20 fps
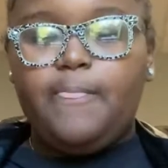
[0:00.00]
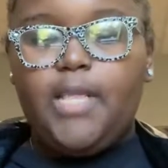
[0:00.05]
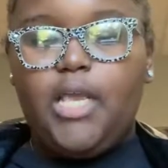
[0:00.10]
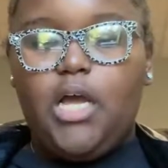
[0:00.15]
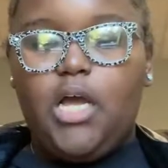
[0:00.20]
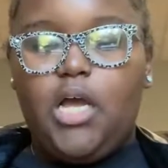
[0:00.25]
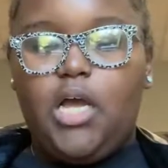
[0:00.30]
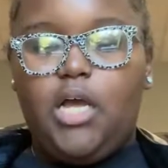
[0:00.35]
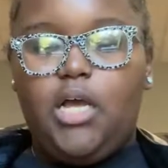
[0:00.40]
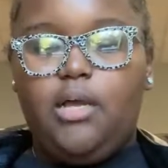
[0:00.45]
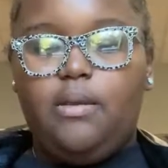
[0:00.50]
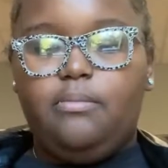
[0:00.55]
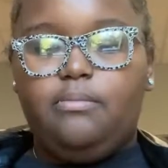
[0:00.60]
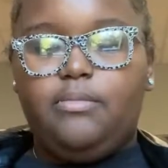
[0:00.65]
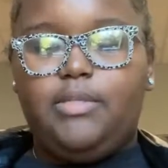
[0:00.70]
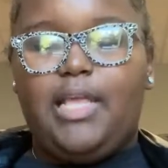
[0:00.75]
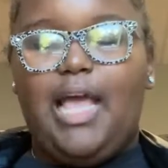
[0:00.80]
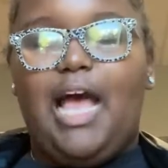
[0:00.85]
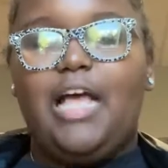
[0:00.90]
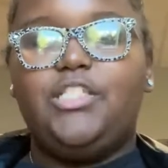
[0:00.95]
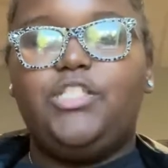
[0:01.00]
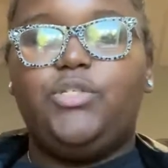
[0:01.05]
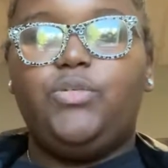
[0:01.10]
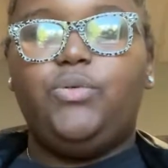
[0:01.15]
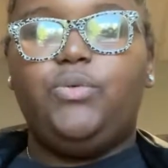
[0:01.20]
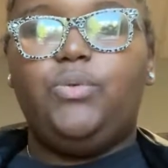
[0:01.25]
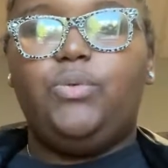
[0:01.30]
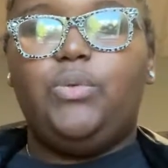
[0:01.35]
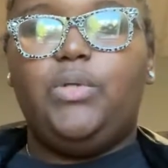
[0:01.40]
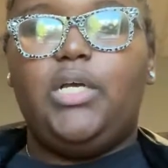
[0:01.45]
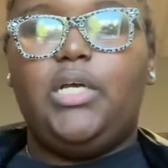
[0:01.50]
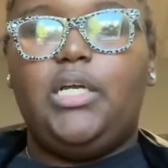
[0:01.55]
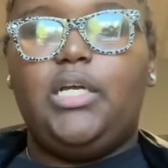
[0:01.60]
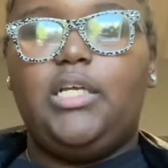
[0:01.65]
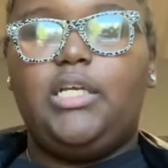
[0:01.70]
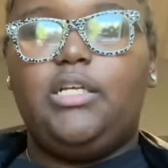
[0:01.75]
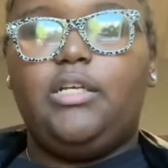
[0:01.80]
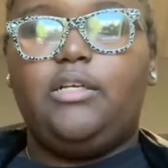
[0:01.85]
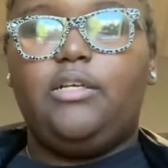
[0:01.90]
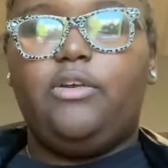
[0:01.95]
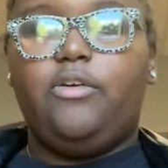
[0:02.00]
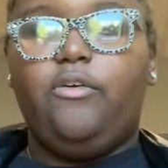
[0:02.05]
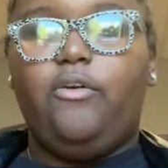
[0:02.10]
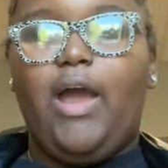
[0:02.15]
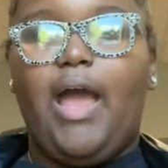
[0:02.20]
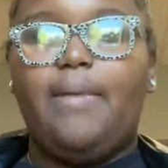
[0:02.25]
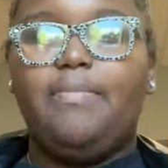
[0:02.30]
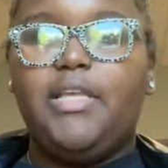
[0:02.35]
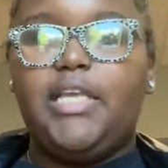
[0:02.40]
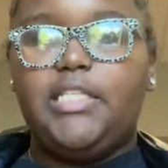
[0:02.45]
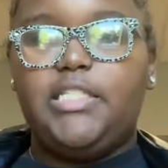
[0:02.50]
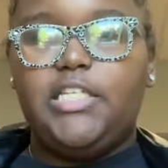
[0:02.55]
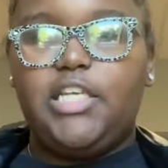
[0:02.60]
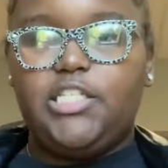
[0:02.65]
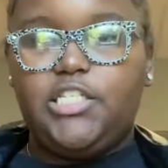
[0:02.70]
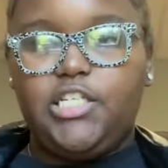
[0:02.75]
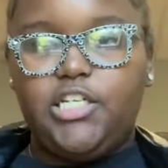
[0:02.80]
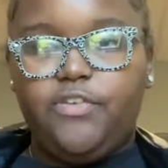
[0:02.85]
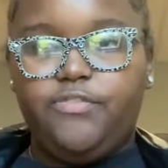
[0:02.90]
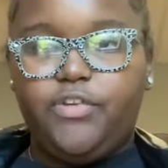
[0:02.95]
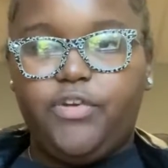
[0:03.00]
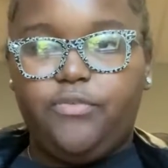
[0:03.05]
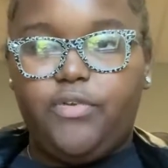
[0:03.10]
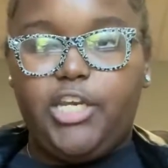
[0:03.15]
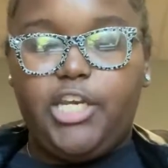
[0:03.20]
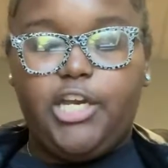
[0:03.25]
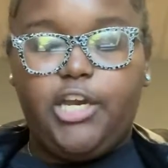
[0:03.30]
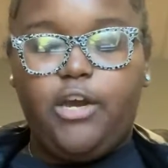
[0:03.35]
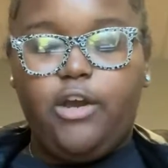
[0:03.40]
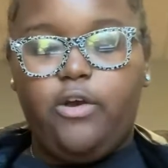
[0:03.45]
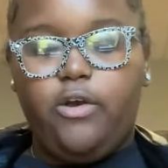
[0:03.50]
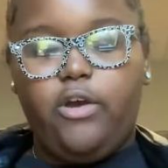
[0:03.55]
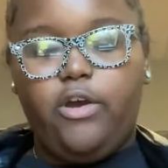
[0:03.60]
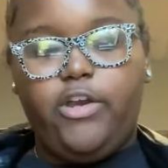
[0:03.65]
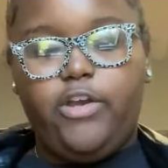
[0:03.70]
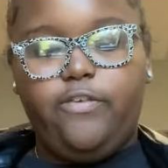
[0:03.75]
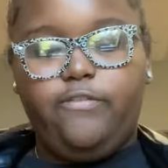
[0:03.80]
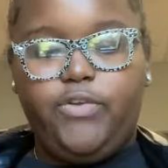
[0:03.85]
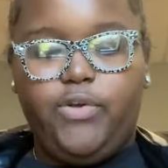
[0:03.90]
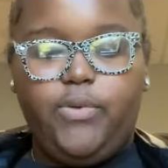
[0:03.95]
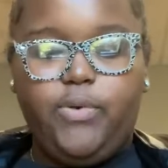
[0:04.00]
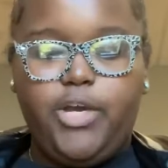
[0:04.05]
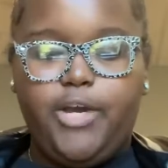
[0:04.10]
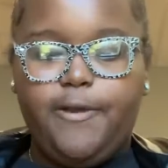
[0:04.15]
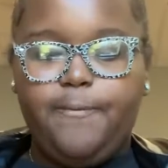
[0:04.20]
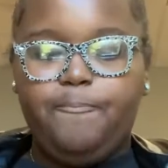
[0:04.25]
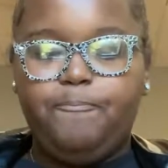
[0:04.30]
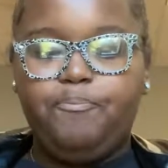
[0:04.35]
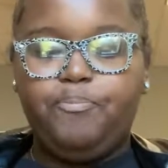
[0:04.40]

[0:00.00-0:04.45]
how to grab the attention of your reader or your viewer.